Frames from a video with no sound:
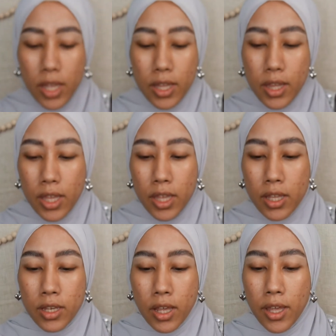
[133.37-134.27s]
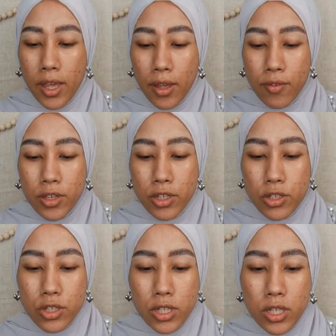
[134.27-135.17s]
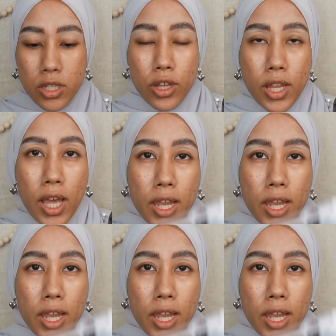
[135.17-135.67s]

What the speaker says: And then I have it in the shade Hot